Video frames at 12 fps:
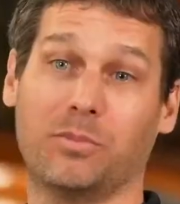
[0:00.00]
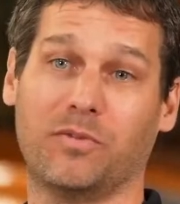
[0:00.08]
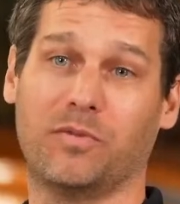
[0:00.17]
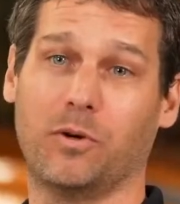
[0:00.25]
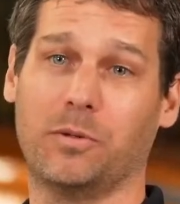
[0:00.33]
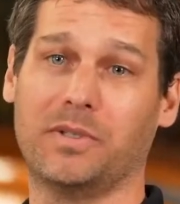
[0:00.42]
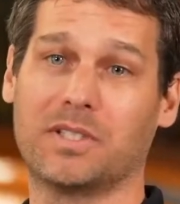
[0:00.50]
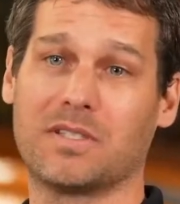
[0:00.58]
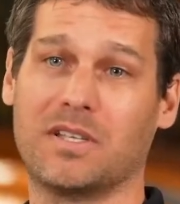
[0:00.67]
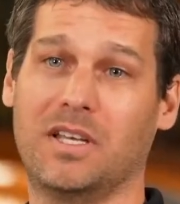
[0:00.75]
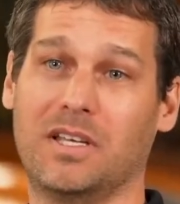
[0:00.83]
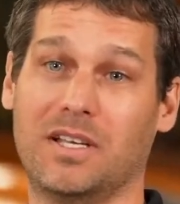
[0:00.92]
and
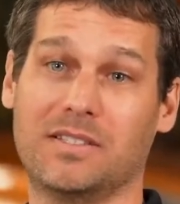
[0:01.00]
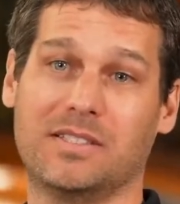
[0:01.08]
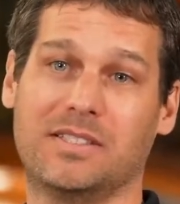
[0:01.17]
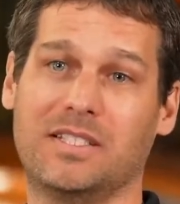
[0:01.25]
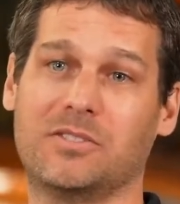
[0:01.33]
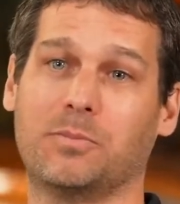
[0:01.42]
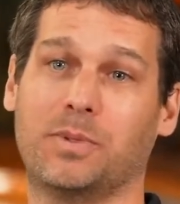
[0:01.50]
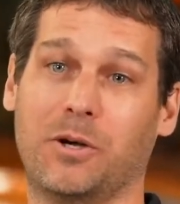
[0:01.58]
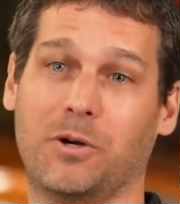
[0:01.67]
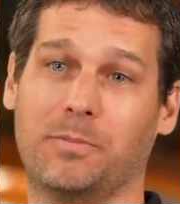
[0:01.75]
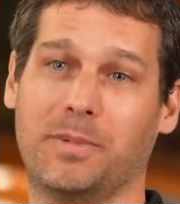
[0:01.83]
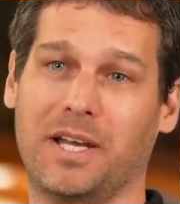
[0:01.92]
performance as a
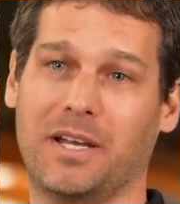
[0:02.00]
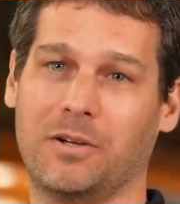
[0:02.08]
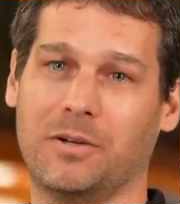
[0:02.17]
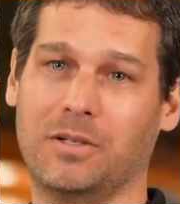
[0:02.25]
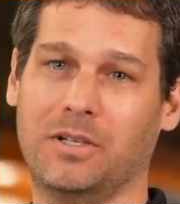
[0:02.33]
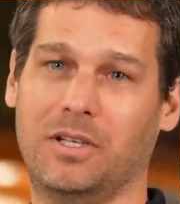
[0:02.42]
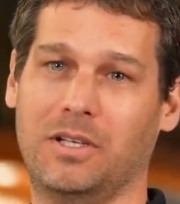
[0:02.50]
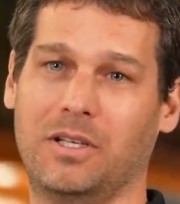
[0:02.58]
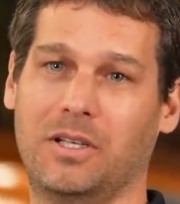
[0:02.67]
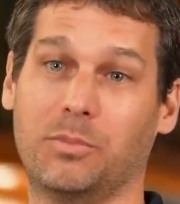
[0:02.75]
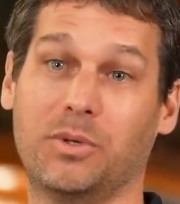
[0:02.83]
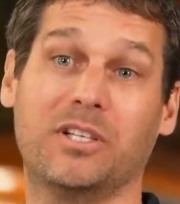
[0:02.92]
diesel-powered backhoe,
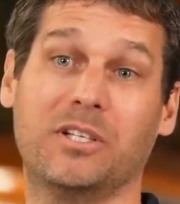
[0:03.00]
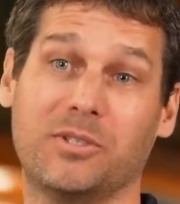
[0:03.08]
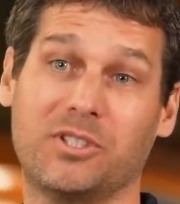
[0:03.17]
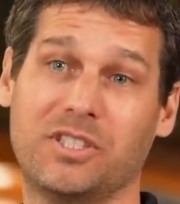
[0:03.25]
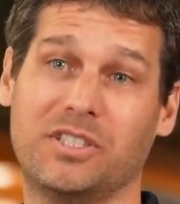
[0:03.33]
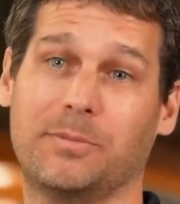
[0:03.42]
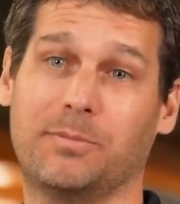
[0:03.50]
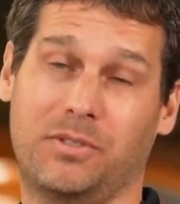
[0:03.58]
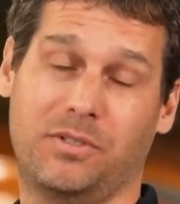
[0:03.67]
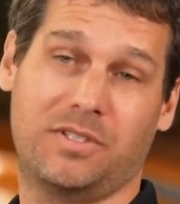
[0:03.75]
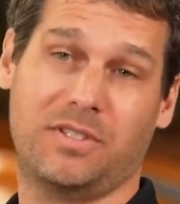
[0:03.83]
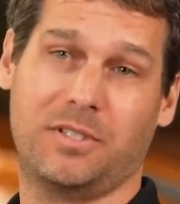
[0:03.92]
but in a machine that
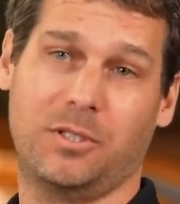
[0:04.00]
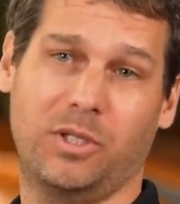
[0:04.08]
produces